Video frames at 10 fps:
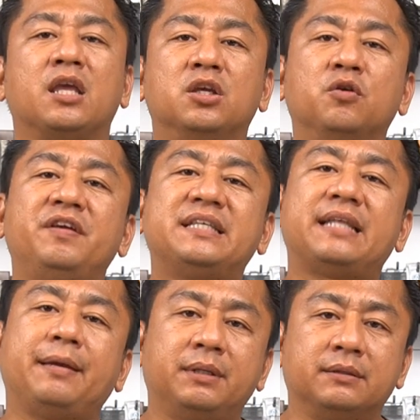UV
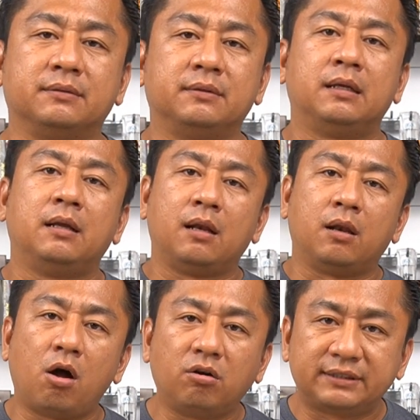stable,
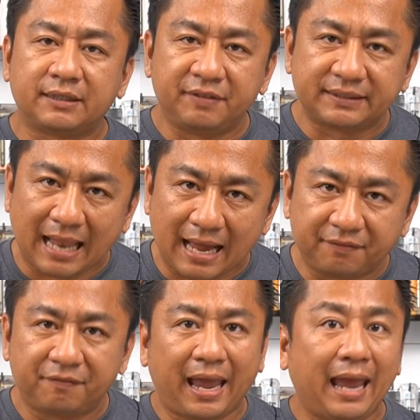long service life
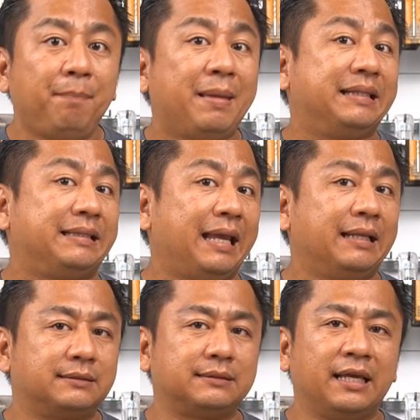and
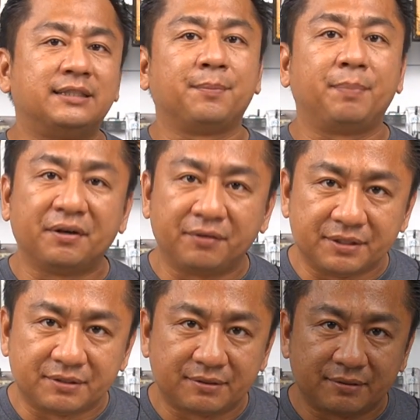maintains its
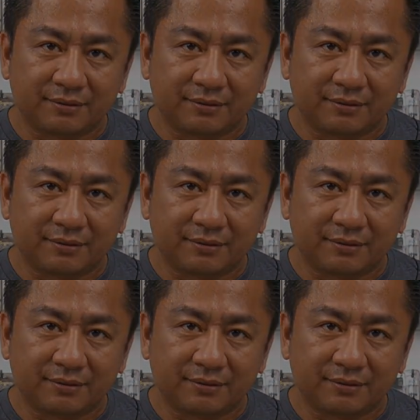appearance.